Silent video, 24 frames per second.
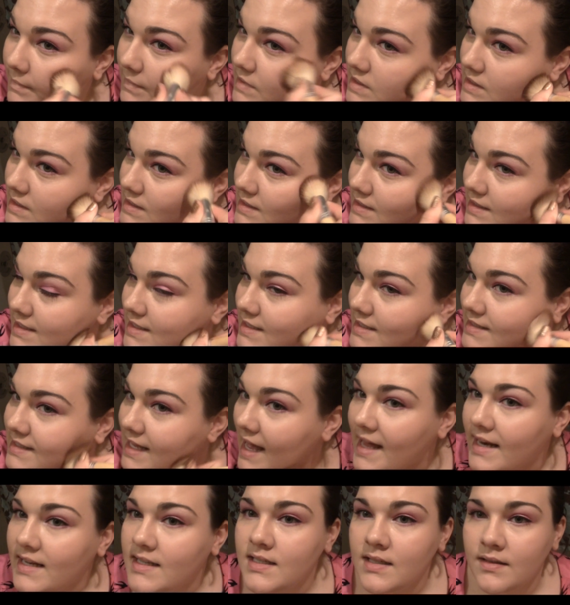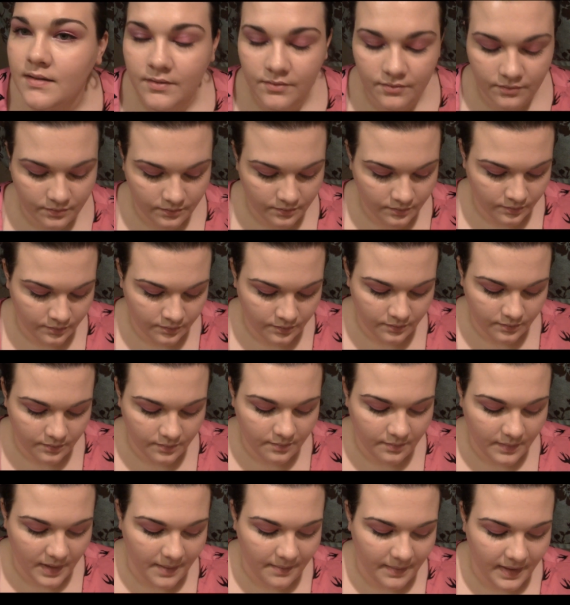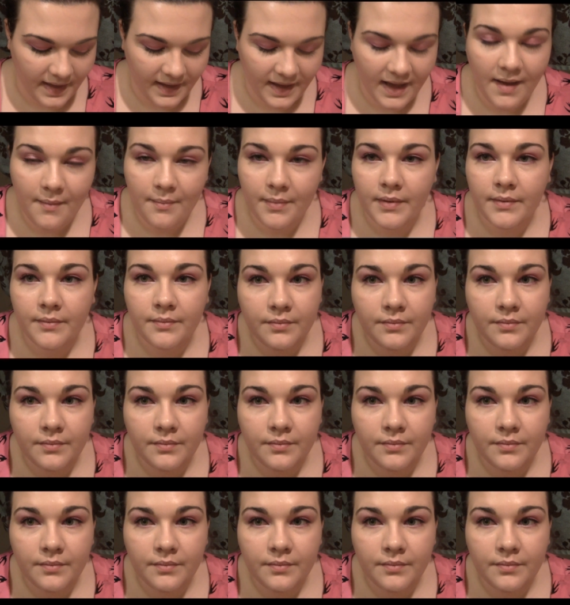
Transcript: just to set my makeup.